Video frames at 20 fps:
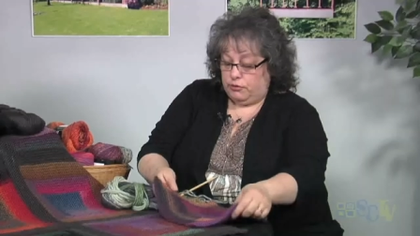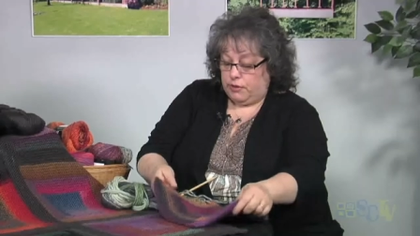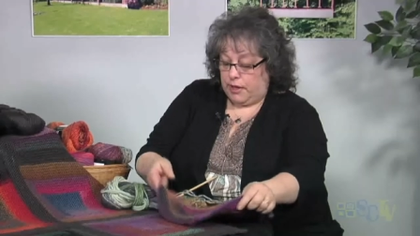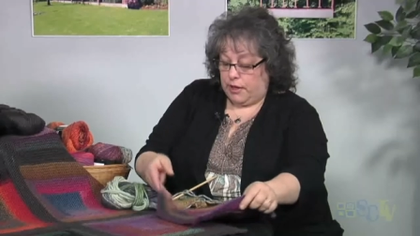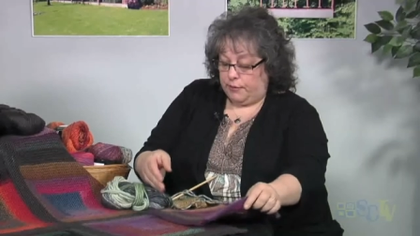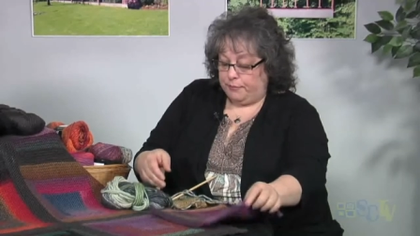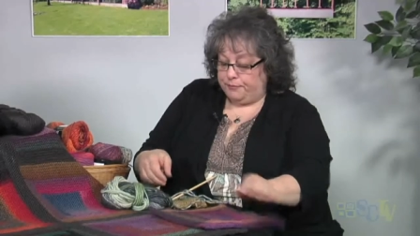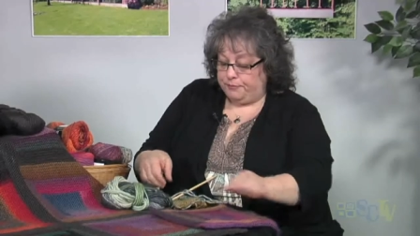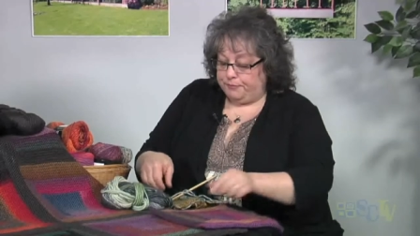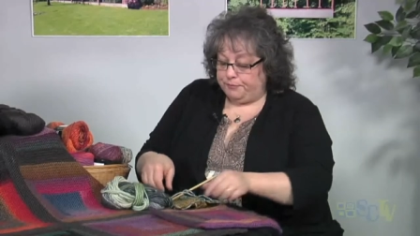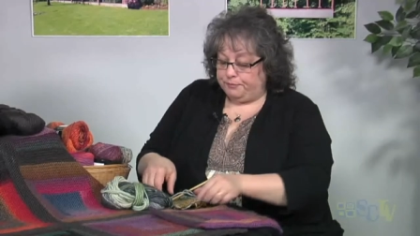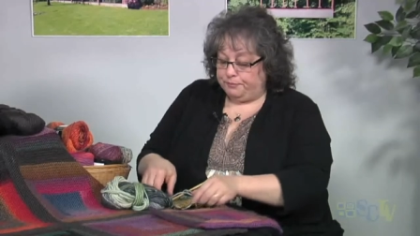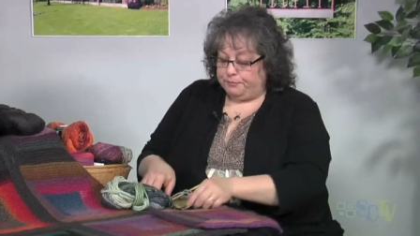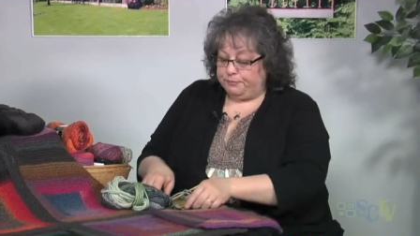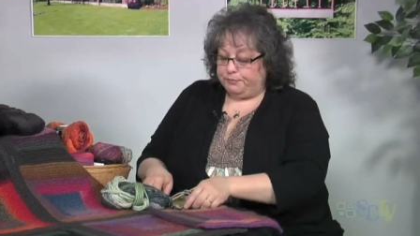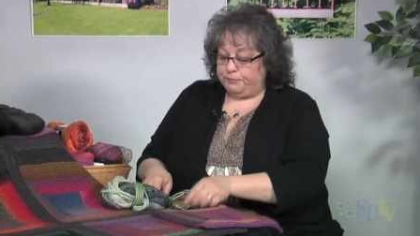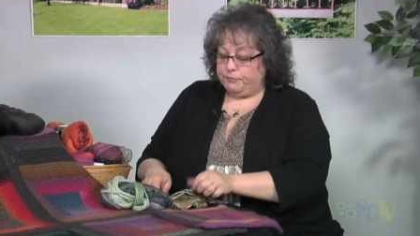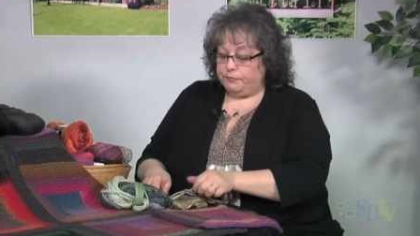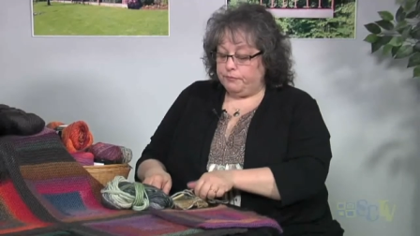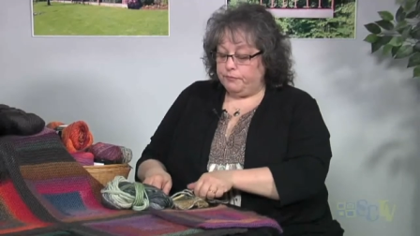that.
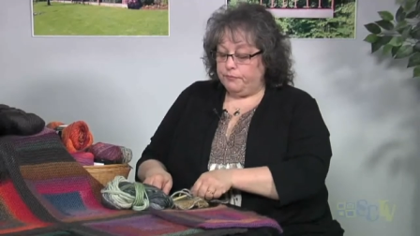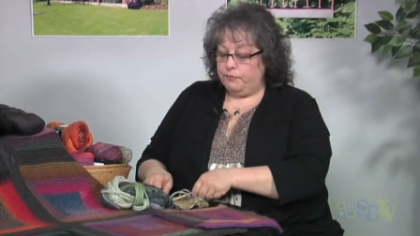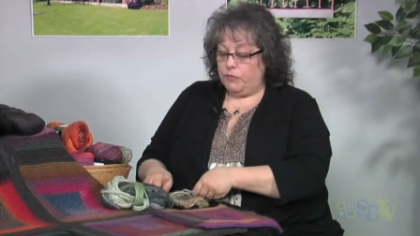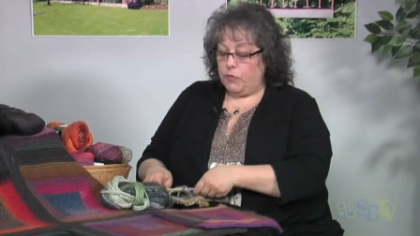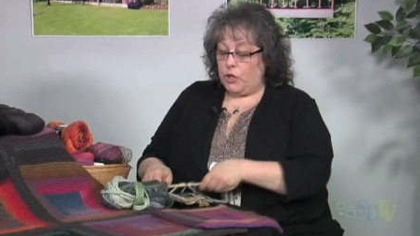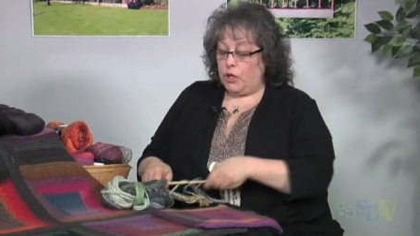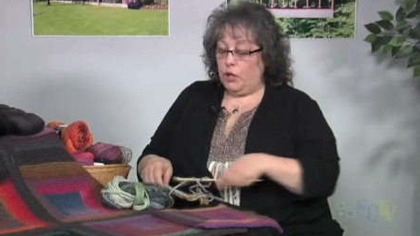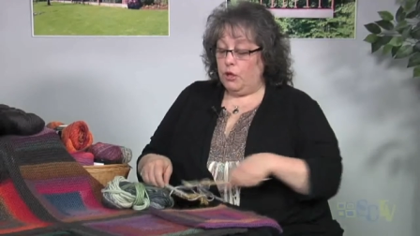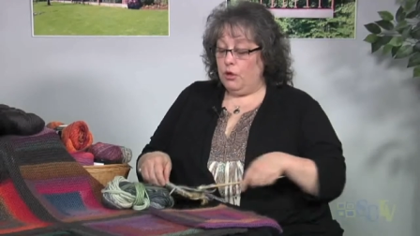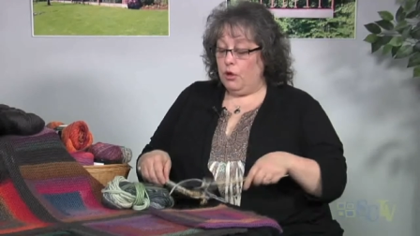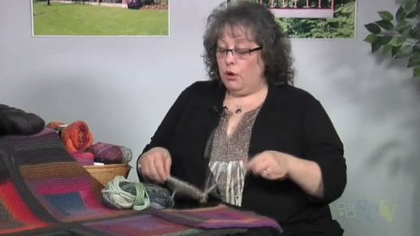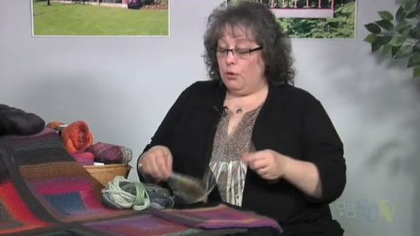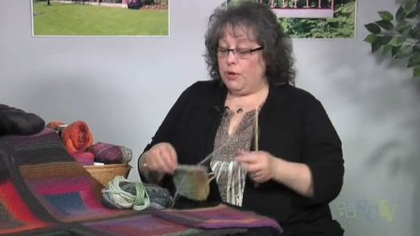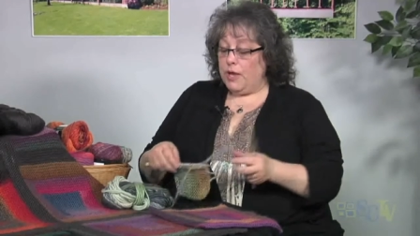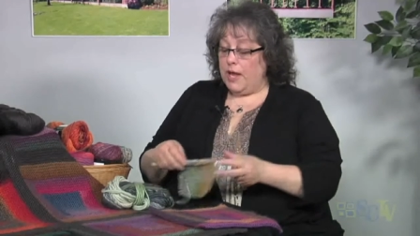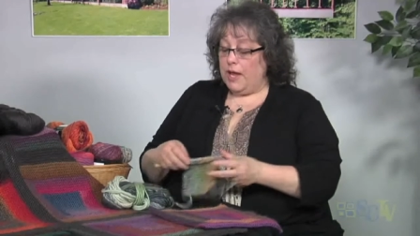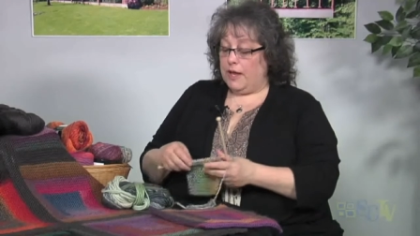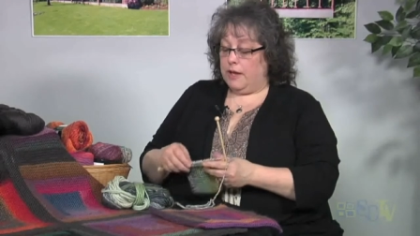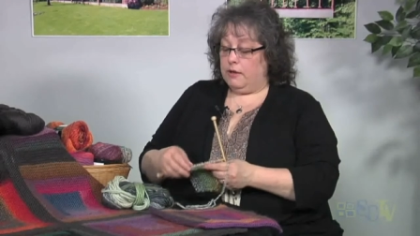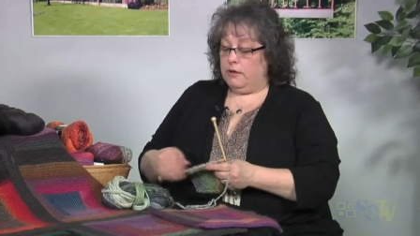
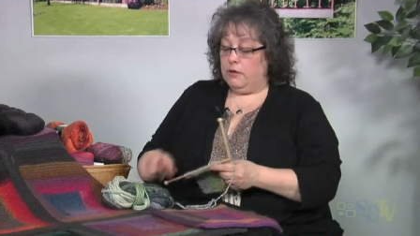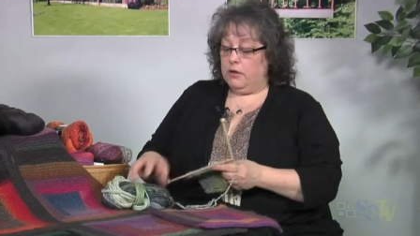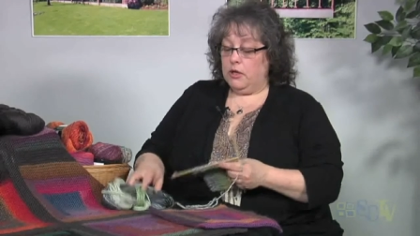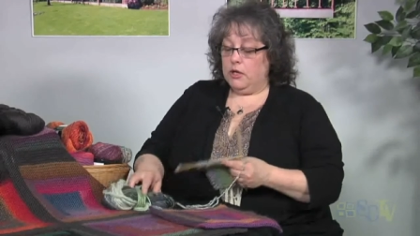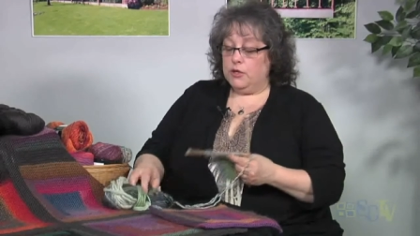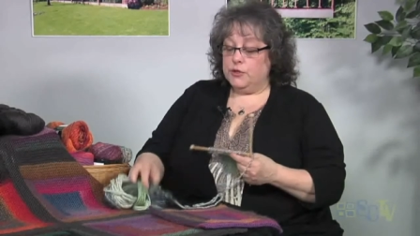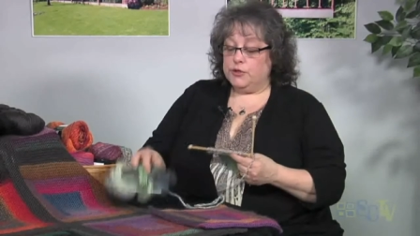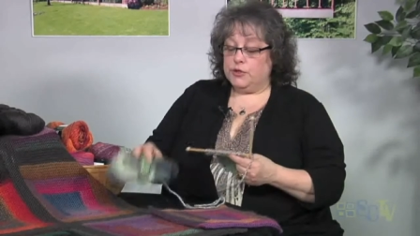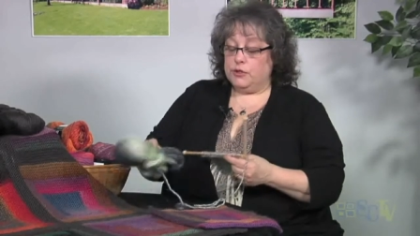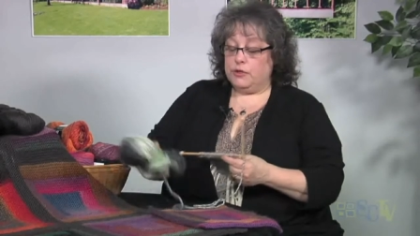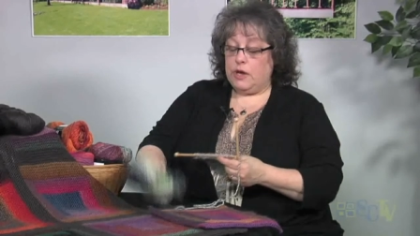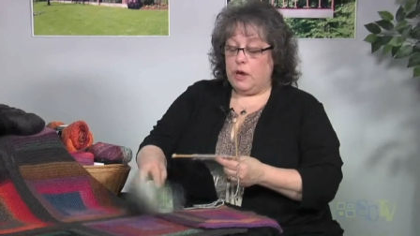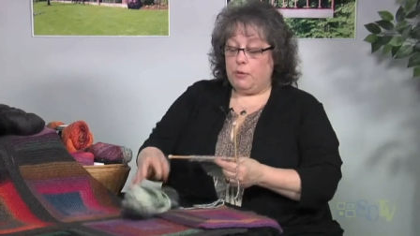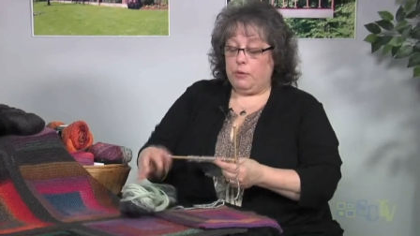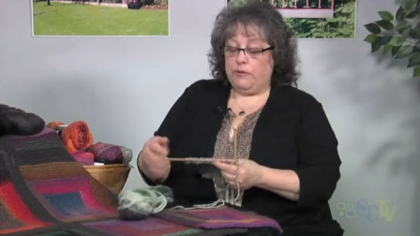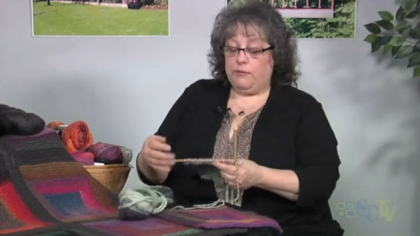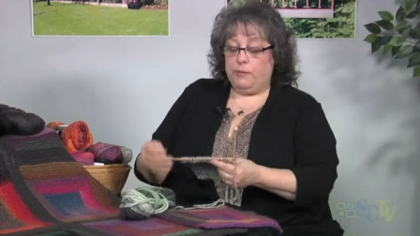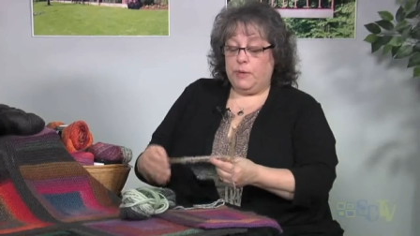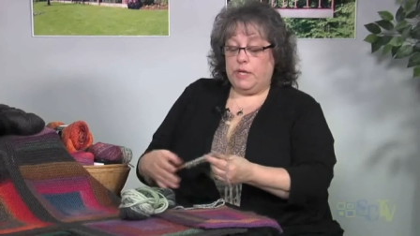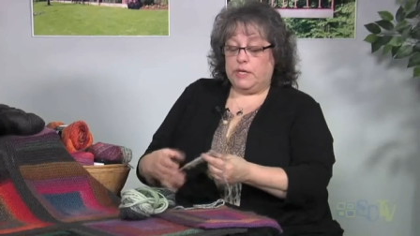Okay, so now
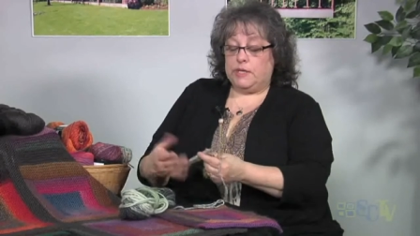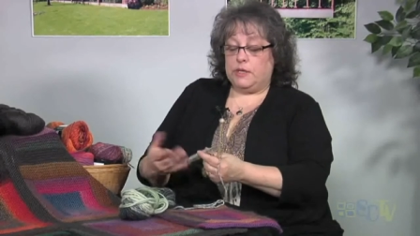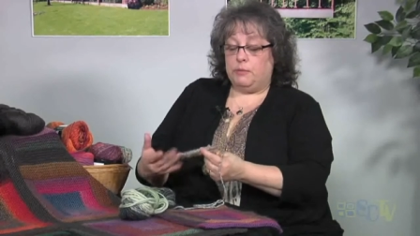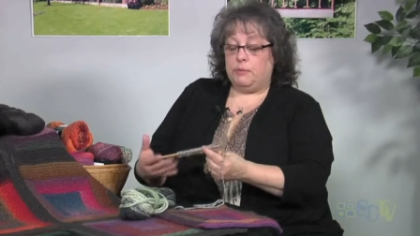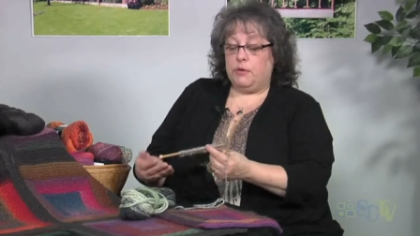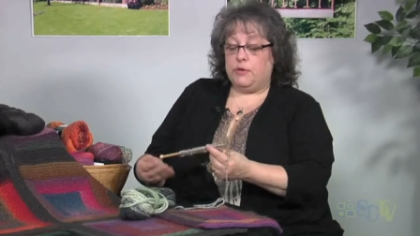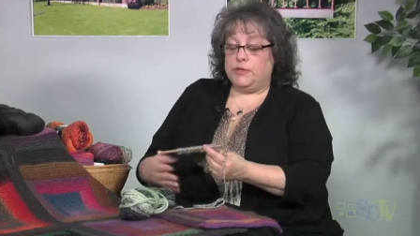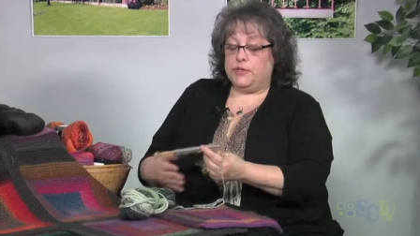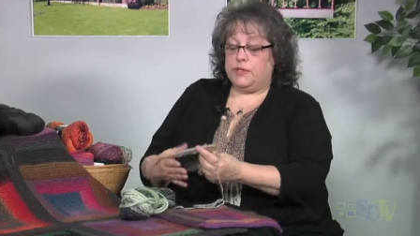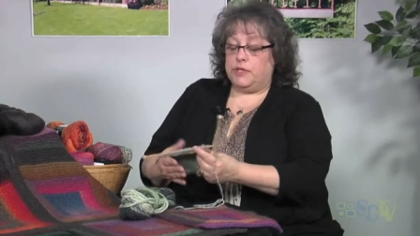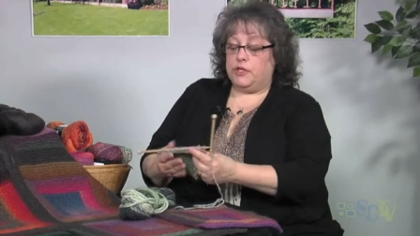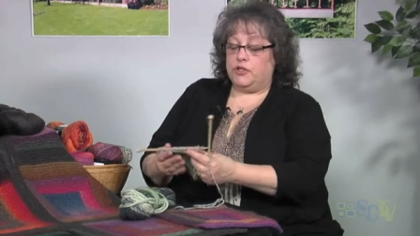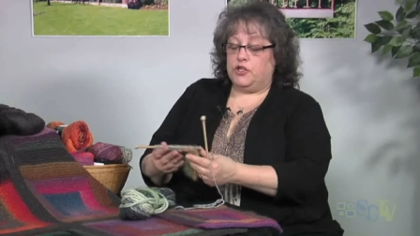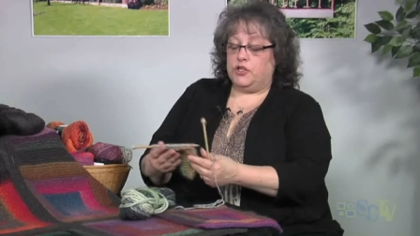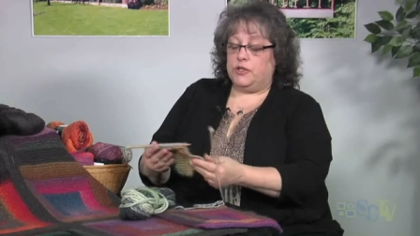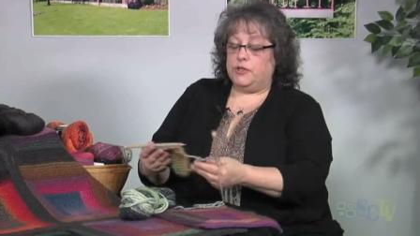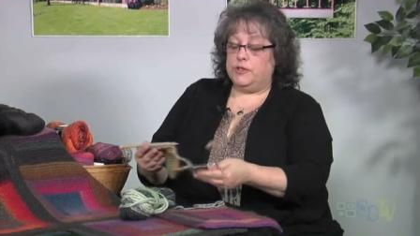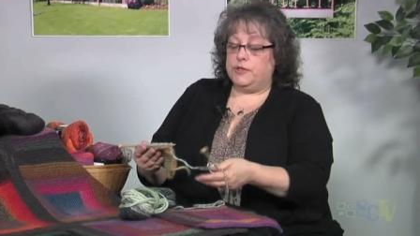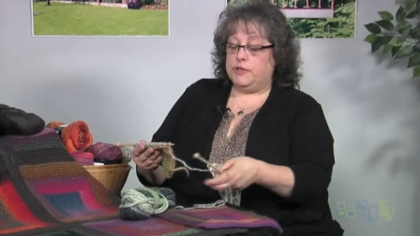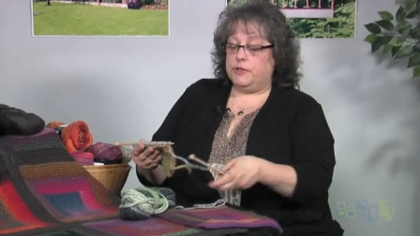we've picked up our
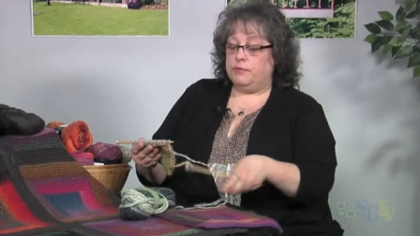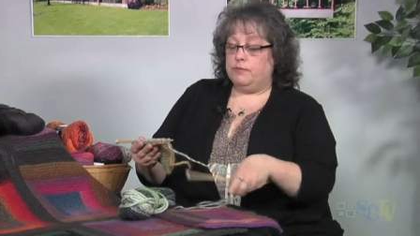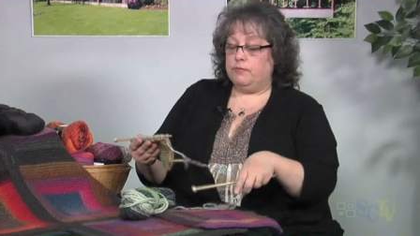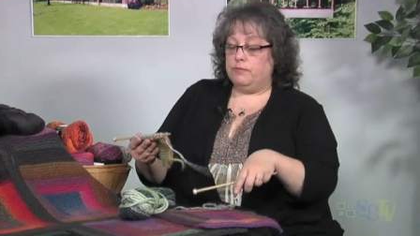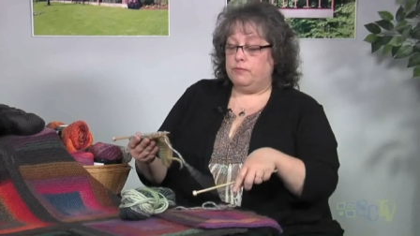stitches.